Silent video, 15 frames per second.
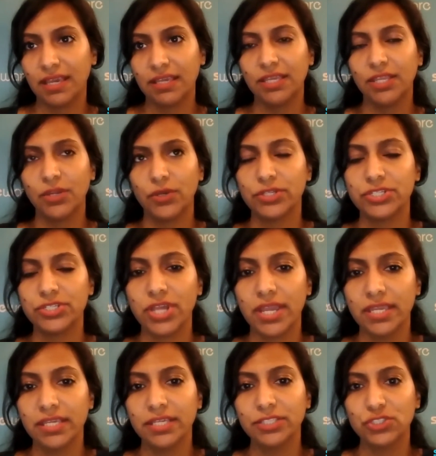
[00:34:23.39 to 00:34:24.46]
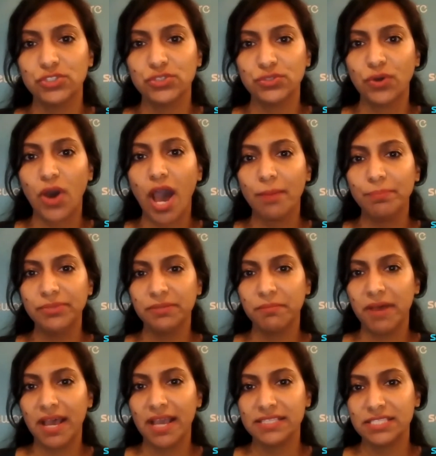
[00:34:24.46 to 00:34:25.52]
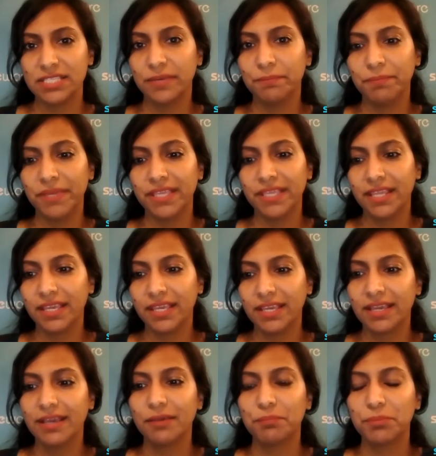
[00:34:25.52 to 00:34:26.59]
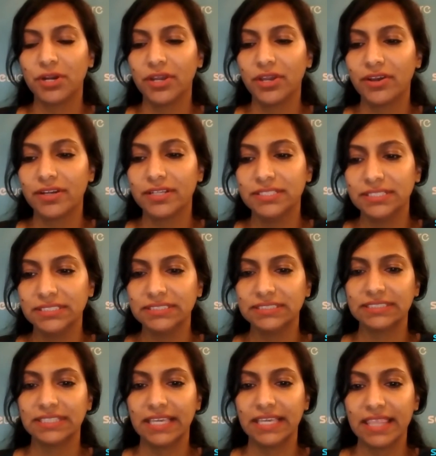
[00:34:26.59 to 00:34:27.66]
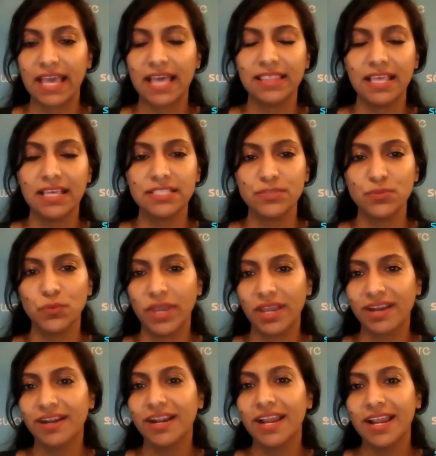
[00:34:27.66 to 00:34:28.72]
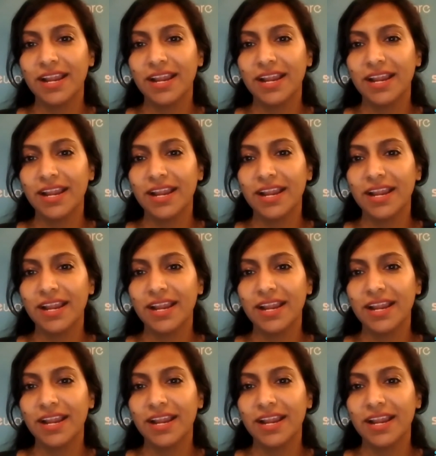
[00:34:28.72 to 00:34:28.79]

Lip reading: you're trying to optimize competing priorities like that, that's where